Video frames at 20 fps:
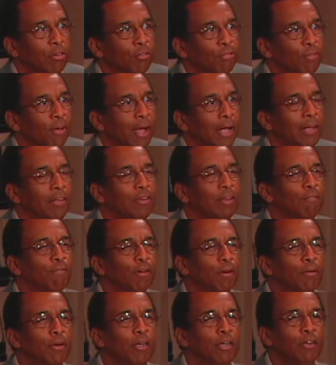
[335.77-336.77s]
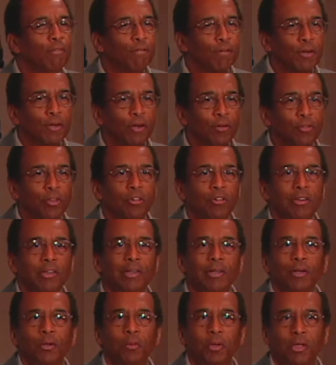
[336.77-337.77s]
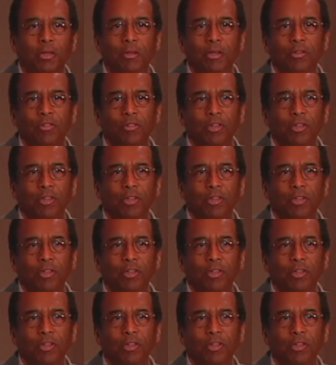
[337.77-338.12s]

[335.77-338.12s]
finds it very difficult to deal with this.